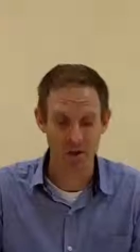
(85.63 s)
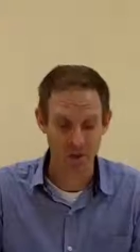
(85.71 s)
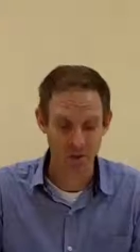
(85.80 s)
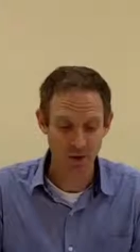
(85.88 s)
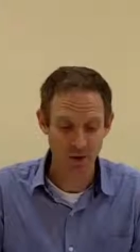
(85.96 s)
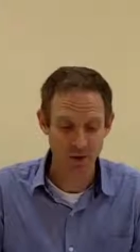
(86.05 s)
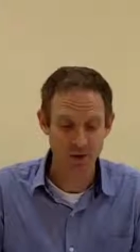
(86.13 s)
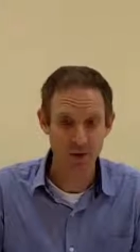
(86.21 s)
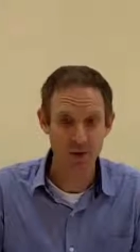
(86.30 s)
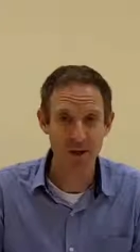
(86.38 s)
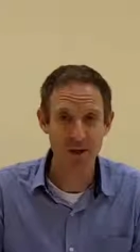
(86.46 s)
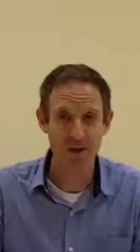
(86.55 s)
Okay, so
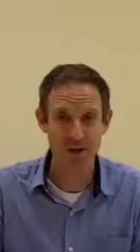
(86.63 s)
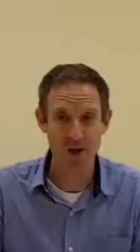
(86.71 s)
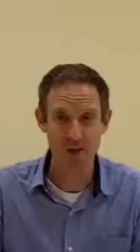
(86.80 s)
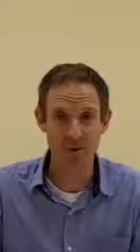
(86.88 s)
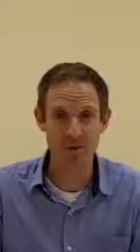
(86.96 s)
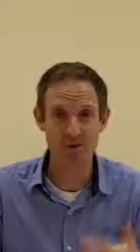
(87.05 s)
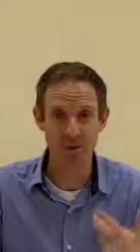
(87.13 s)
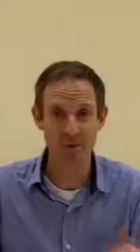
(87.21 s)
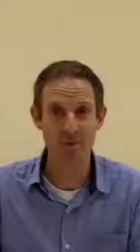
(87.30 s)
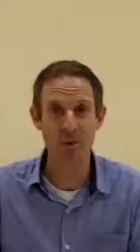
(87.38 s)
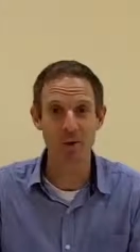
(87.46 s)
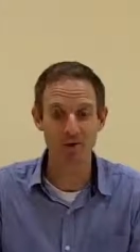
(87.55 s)
here are the numbers, and
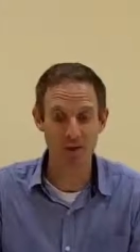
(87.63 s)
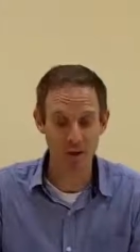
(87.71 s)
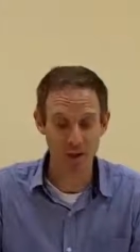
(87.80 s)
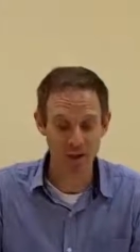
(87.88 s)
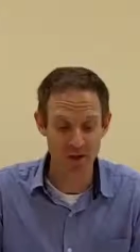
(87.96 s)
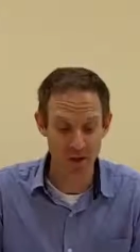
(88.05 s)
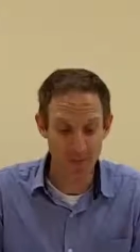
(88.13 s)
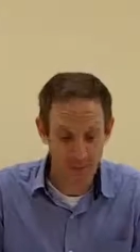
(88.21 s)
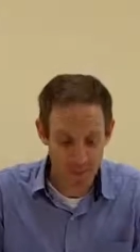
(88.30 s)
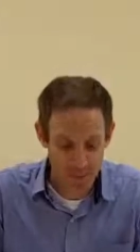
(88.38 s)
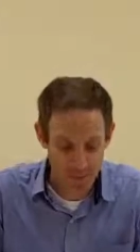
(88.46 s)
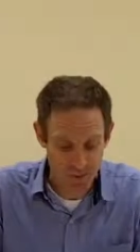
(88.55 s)
I'm going to read them.
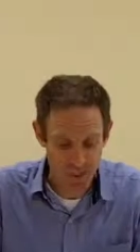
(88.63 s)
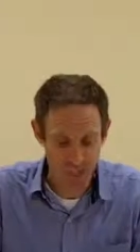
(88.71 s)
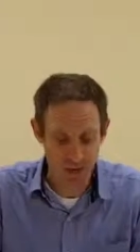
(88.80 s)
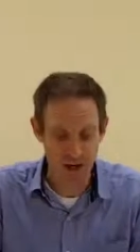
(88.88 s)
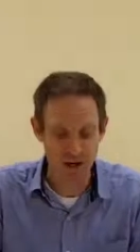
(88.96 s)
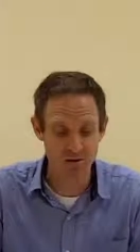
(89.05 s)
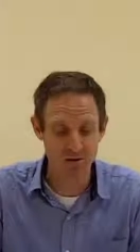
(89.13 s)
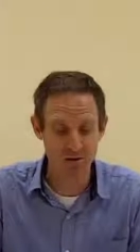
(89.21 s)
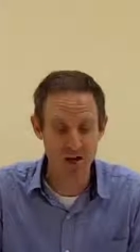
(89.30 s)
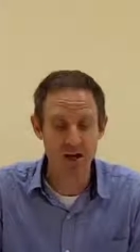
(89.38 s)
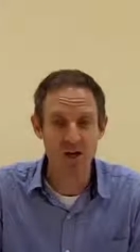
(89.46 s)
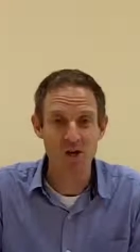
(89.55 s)
So we have
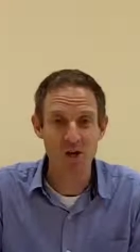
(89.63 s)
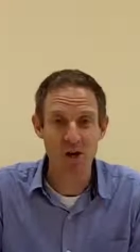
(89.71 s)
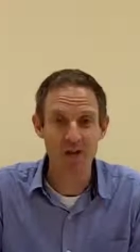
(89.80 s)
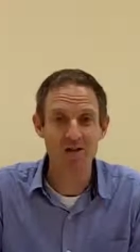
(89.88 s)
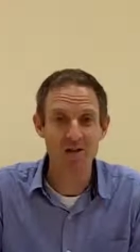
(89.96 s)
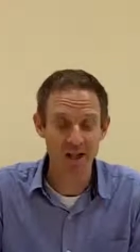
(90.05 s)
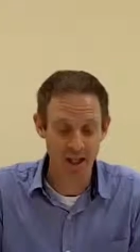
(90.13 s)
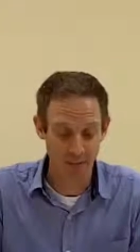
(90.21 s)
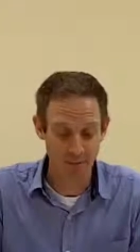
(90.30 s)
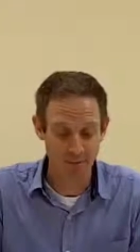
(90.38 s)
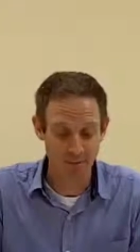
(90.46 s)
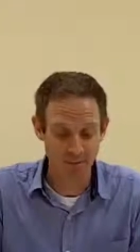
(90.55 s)

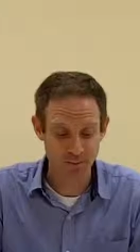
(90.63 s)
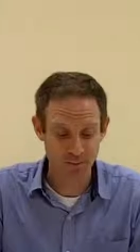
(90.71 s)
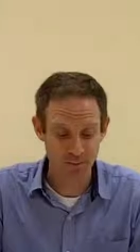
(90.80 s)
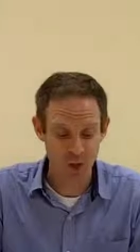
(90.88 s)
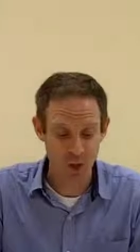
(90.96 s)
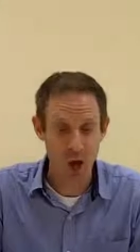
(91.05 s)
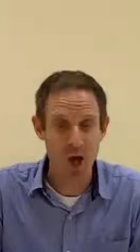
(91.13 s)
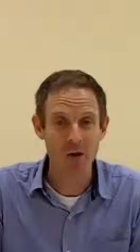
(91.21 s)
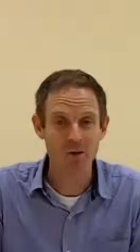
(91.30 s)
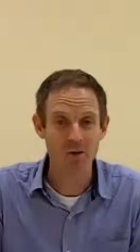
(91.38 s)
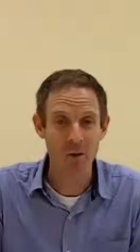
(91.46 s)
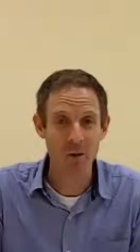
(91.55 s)
19,
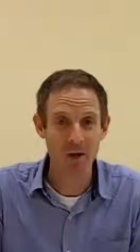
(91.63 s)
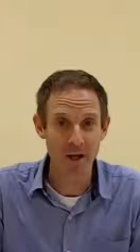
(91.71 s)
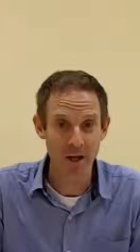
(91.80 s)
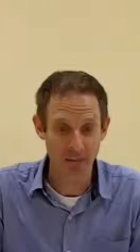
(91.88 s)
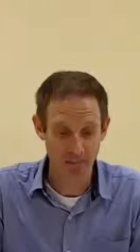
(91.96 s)
40,